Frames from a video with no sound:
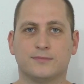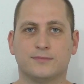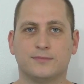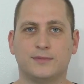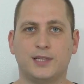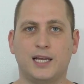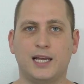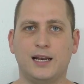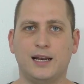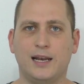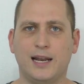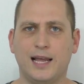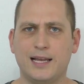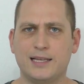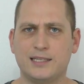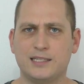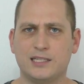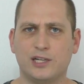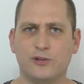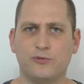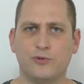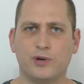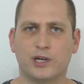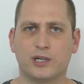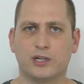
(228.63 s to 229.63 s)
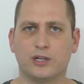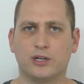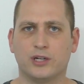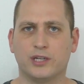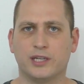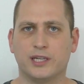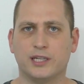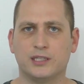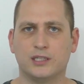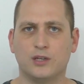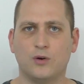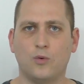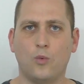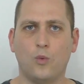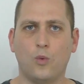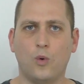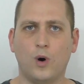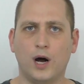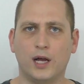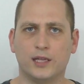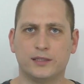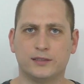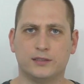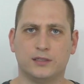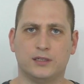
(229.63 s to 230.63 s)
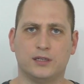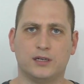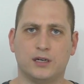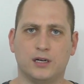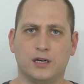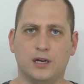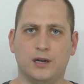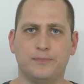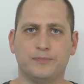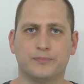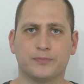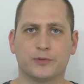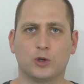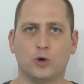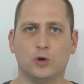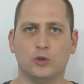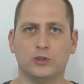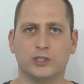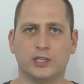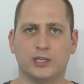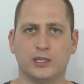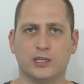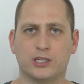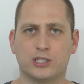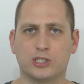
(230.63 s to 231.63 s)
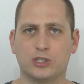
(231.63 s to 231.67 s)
And lastly, we are going to get a water container.